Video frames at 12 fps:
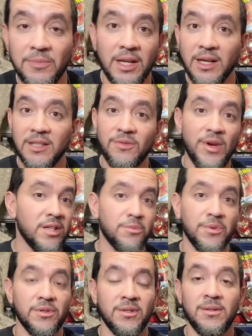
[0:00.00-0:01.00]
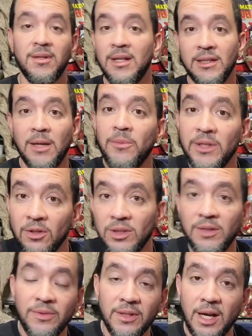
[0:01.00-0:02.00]
I'm not an X Files person. Let me know.
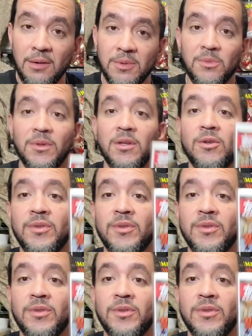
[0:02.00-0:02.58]
Leave in the comments below